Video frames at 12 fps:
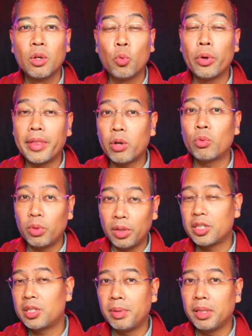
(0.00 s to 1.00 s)
without
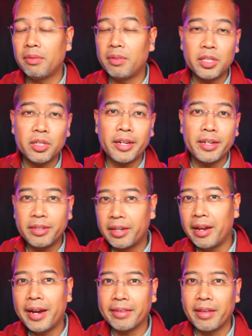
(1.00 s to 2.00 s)
religious belief. He's not
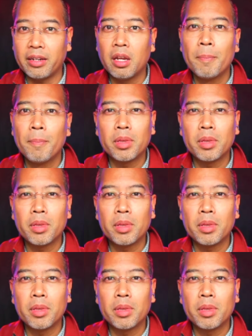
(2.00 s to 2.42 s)
denying that.